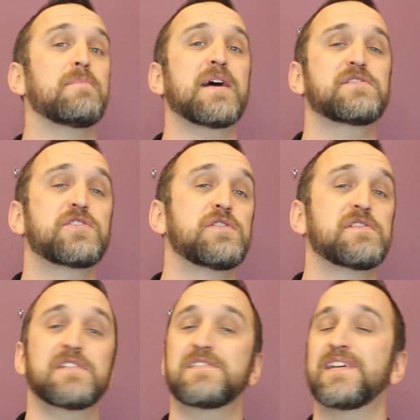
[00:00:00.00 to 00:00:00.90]

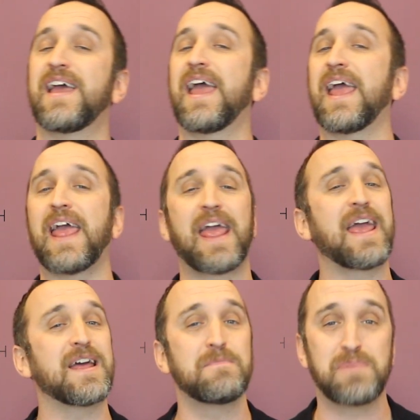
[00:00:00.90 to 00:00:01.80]
Massachusetts,
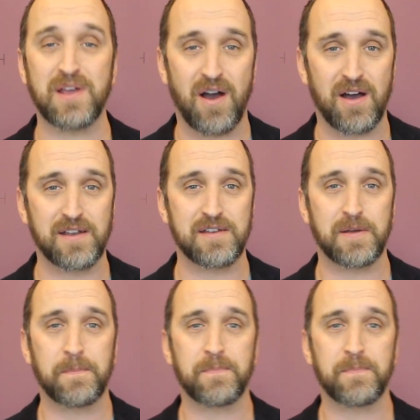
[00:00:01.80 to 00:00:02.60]
and beyond.